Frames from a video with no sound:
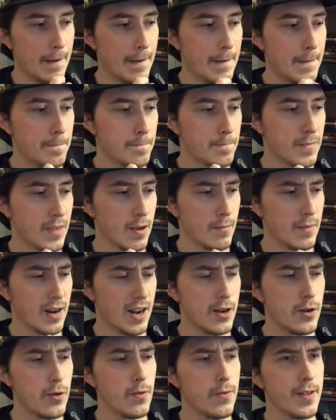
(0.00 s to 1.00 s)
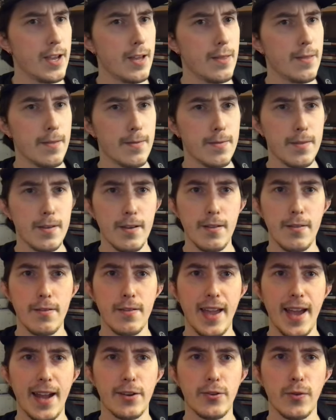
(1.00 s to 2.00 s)
Um, but I do think that the
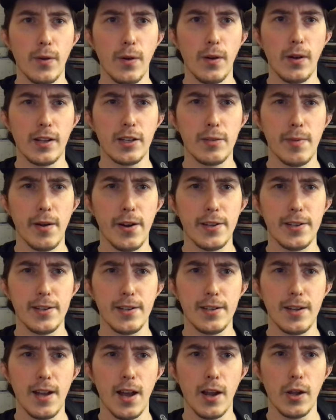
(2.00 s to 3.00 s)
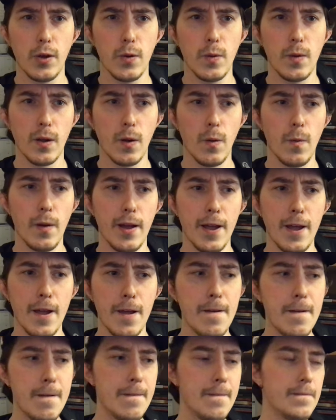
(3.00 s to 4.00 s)
theatrical experience is not going
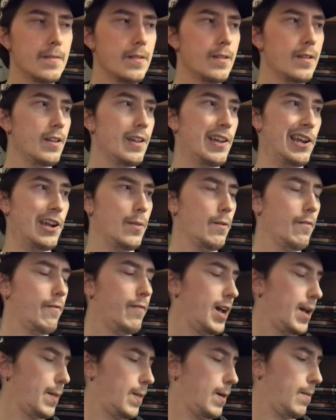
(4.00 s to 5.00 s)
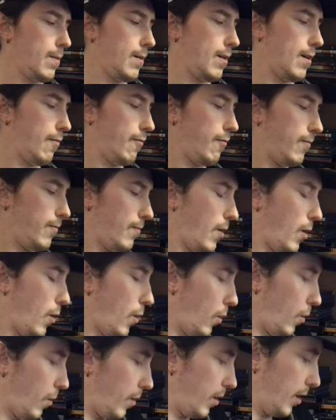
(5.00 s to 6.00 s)
away, and the fact that a,
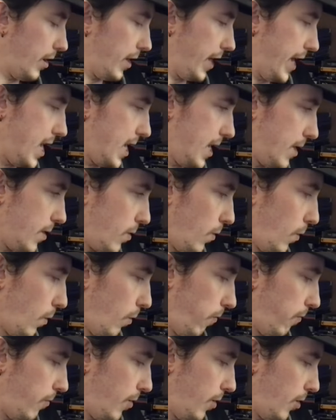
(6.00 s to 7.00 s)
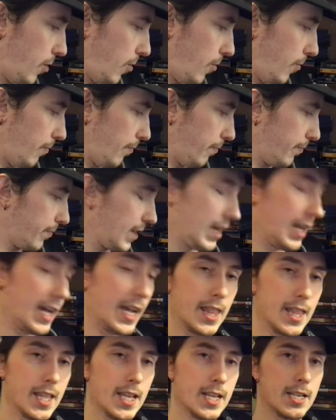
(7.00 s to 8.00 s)
an 80 year old film
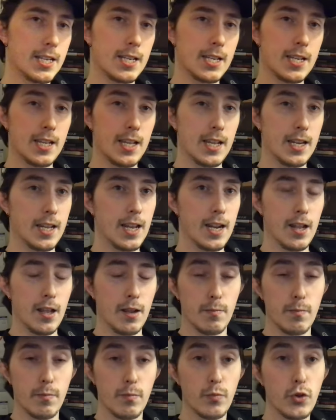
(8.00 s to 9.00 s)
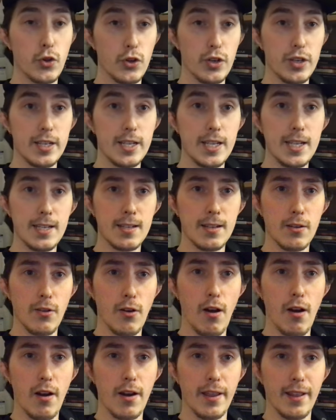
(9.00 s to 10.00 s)
like this can get a good decent
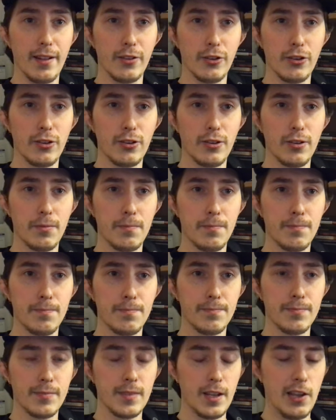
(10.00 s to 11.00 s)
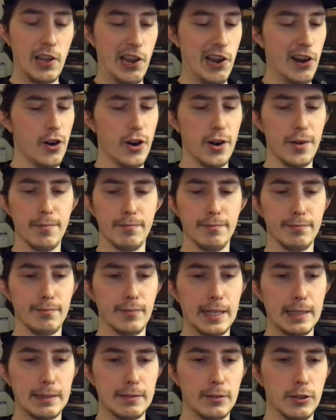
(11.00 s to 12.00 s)
audience here in
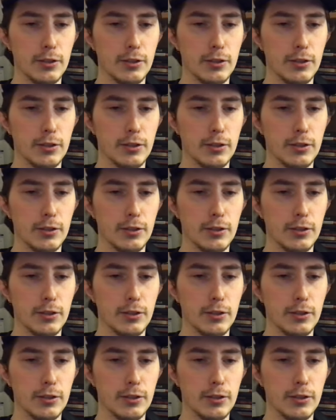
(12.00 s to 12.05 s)
like